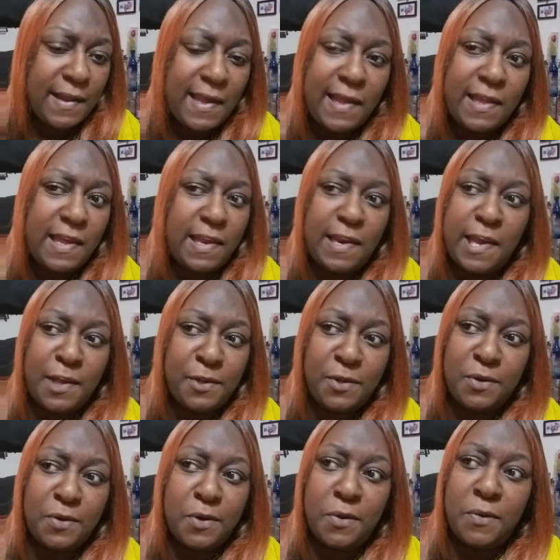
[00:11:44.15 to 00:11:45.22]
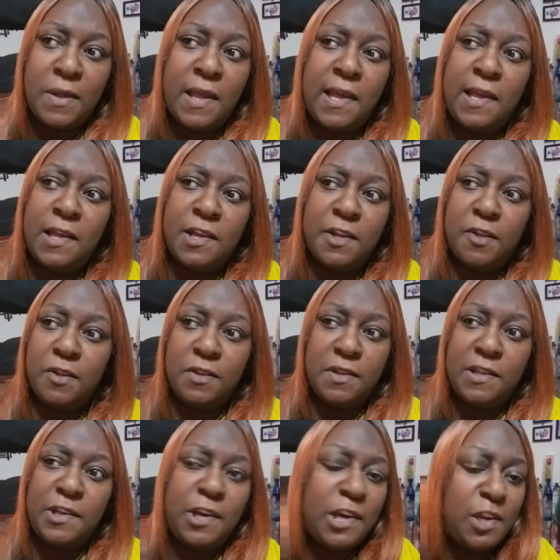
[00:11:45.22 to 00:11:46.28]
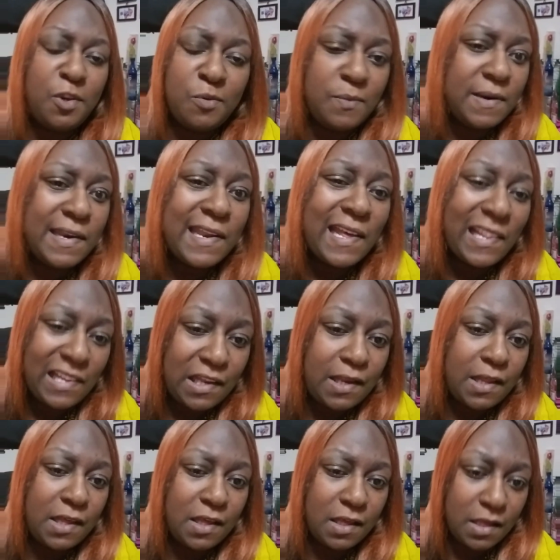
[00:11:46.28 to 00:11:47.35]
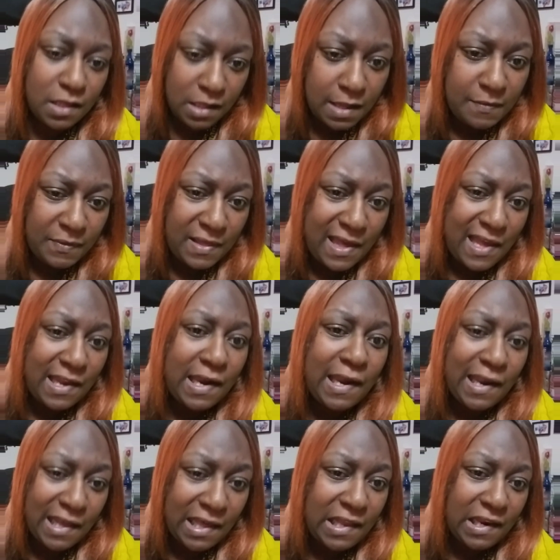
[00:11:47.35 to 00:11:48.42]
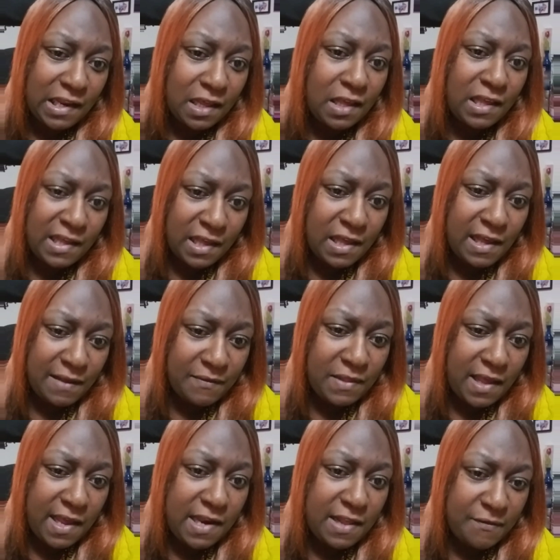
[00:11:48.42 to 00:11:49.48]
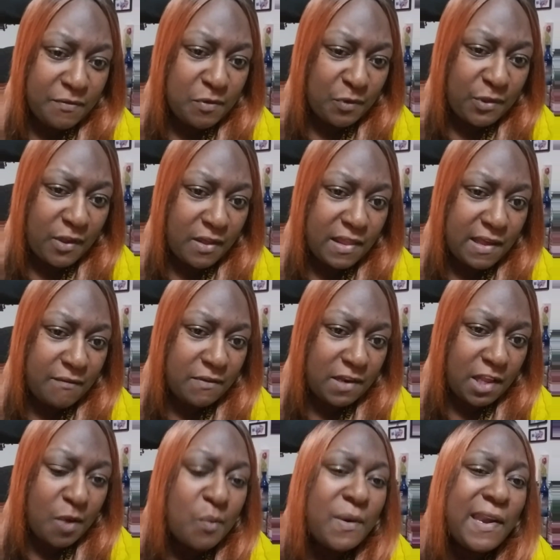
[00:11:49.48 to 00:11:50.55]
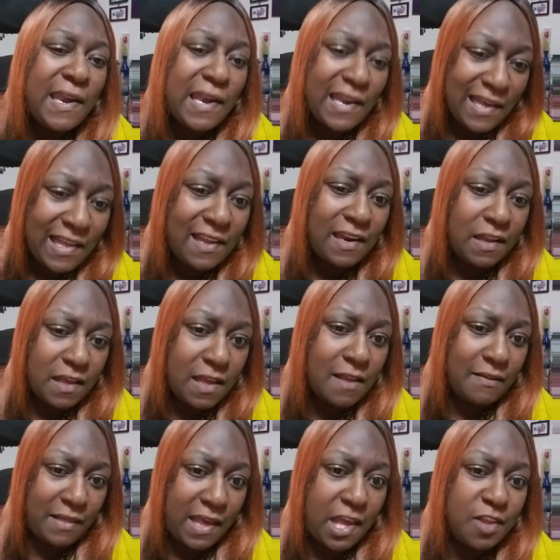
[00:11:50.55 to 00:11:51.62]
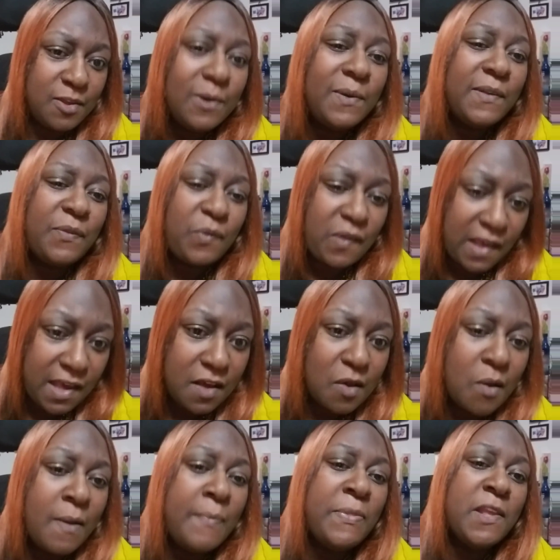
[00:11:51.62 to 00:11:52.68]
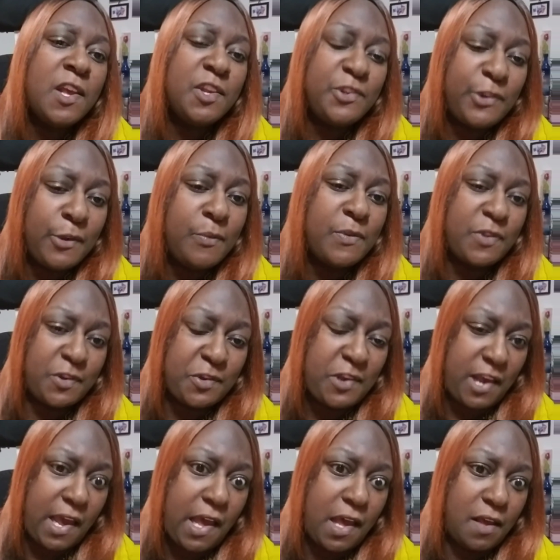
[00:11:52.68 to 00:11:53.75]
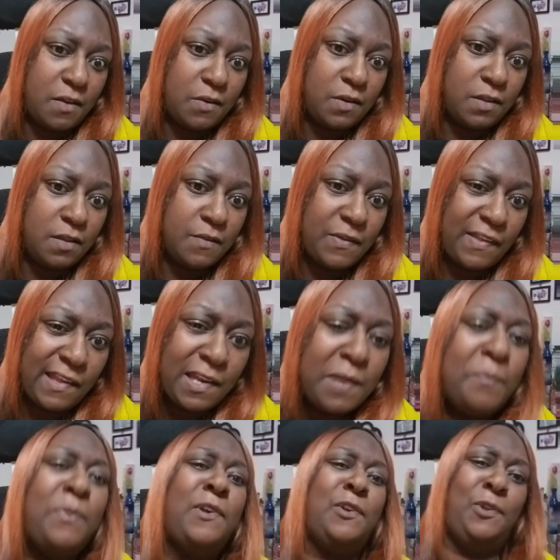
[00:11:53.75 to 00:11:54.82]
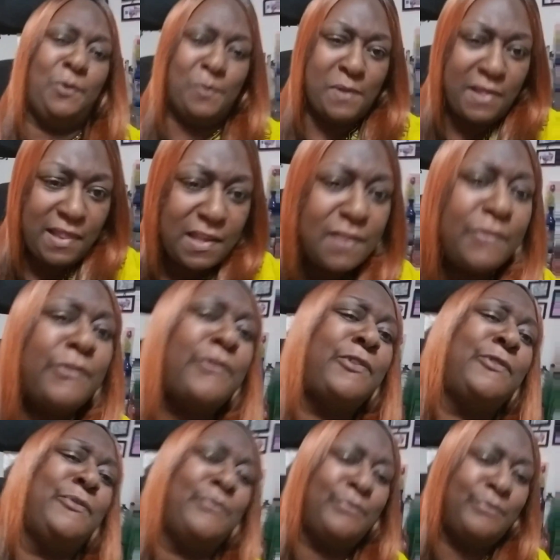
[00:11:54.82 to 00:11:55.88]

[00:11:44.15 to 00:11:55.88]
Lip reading: And that girl couldn't do none of that. None of that. If you saw that video. None of that. You could tell she was a child. Sitting up there doing this.